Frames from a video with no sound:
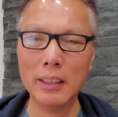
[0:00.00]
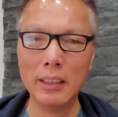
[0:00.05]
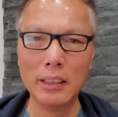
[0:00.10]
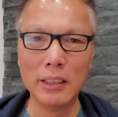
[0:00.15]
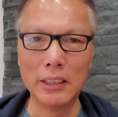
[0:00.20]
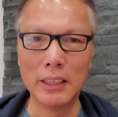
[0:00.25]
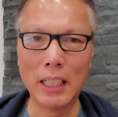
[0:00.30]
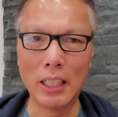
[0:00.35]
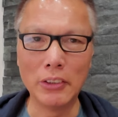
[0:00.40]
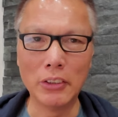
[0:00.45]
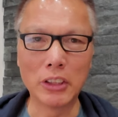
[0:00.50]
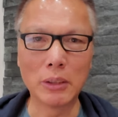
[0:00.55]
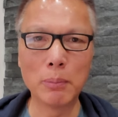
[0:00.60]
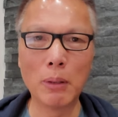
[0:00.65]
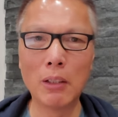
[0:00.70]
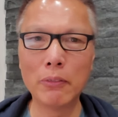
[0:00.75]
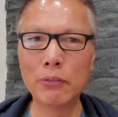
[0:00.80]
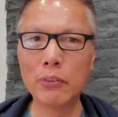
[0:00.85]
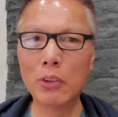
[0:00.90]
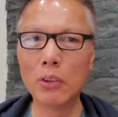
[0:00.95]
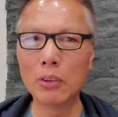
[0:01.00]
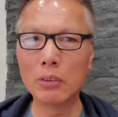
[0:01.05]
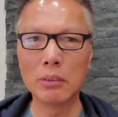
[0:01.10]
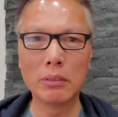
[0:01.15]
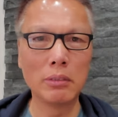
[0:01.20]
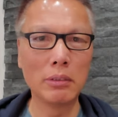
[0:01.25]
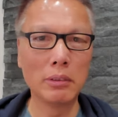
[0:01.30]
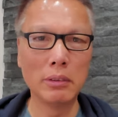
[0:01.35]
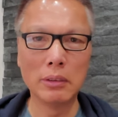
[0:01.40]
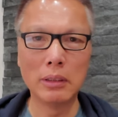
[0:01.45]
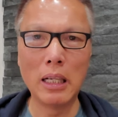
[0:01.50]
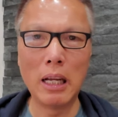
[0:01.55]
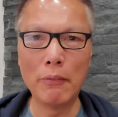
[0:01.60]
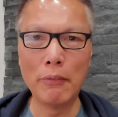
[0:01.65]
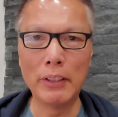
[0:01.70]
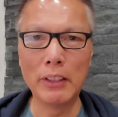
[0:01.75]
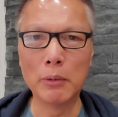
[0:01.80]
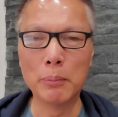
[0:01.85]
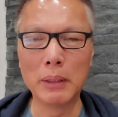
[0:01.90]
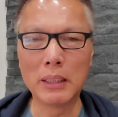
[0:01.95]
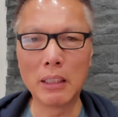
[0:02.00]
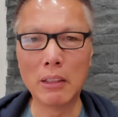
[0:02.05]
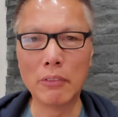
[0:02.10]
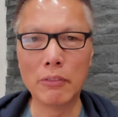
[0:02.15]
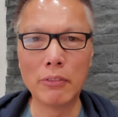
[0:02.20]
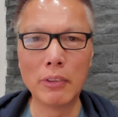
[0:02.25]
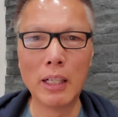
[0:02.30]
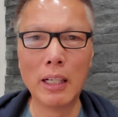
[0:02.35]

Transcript: You got it in your smartphone. I think it'll make a